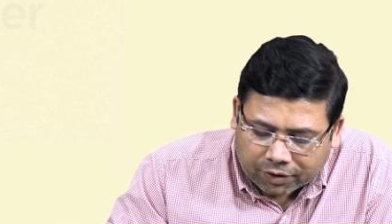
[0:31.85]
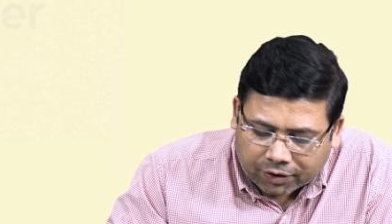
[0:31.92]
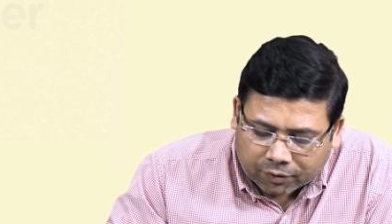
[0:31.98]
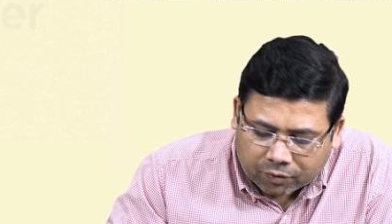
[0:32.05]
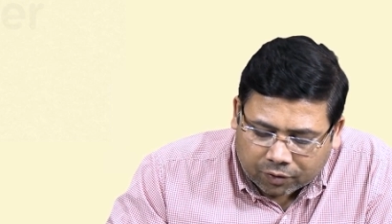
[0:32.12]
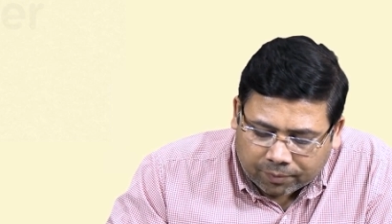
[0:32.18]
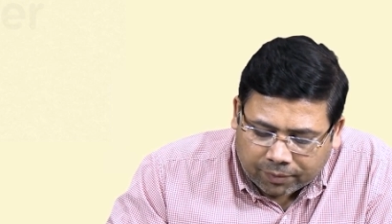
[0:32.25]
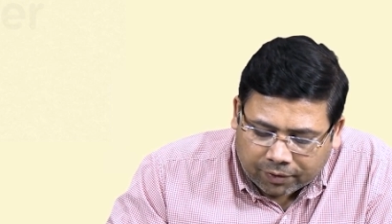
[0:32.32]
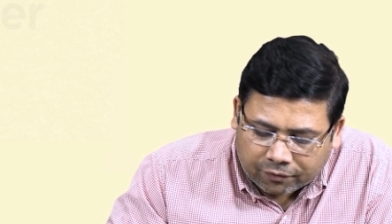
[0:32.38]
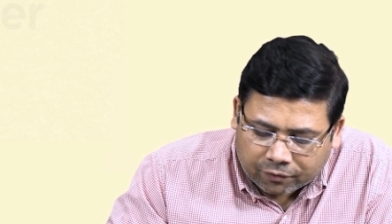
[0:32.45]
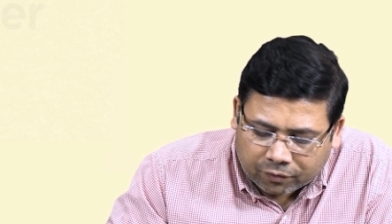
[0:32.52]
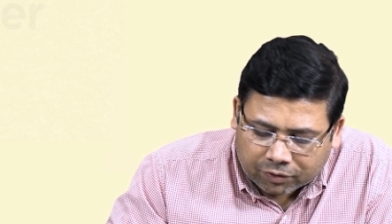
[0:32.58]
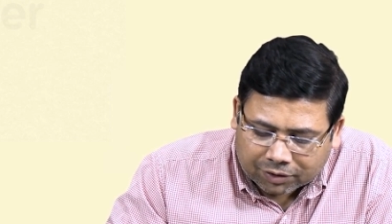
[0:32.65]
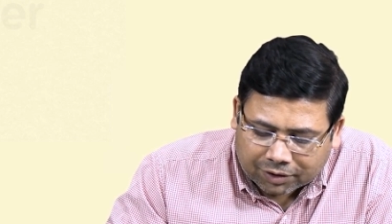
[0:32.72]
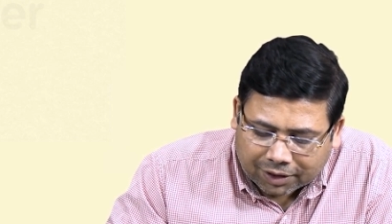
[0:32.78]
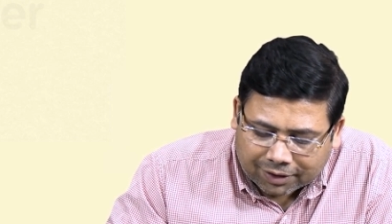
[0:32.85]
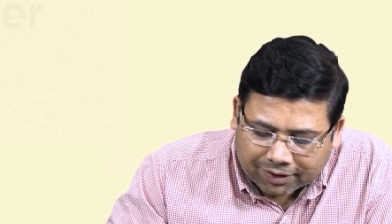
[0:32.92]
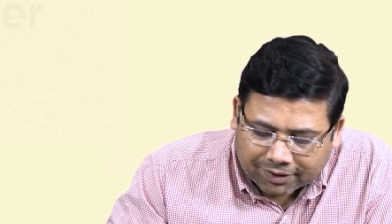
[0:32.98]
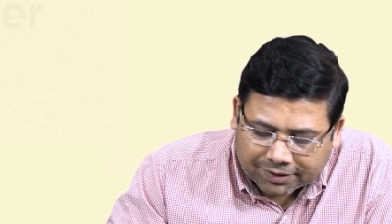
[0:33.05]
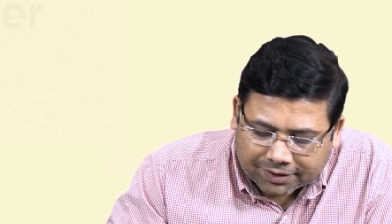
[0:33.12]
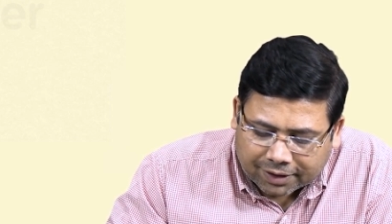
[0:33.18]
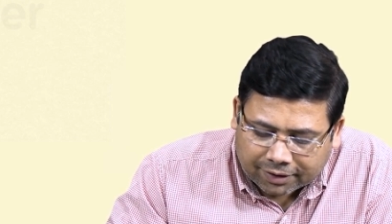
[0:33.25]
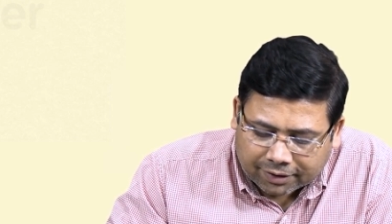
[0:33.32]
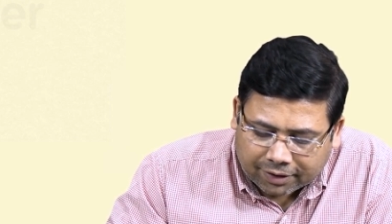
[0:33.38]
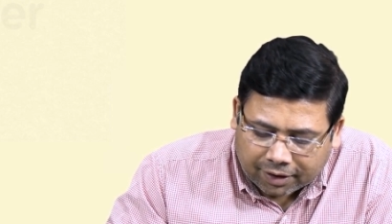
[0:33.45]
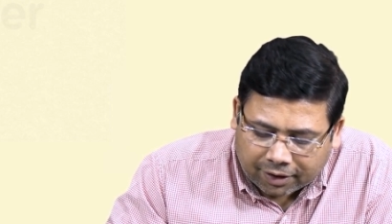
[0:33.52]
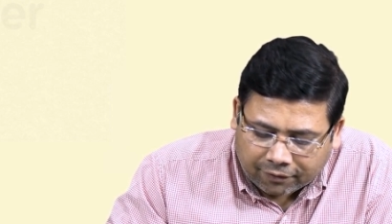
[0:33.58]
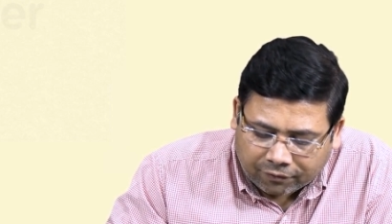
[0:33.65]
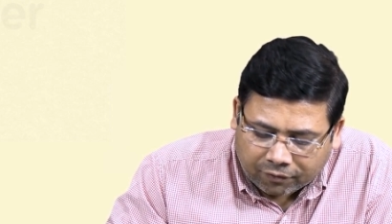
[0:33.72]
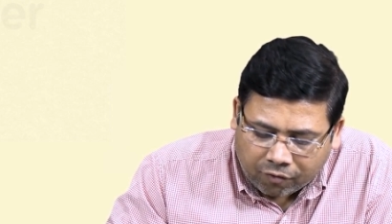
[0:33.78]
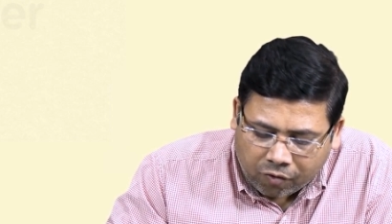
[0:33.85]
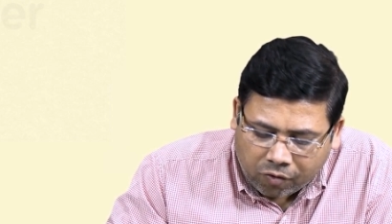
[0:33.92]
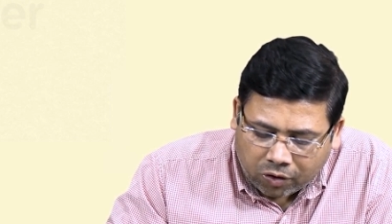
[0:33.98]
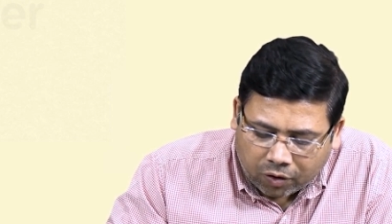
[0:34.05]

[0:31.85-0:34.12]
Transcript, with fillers: or it could be full thickness skin graft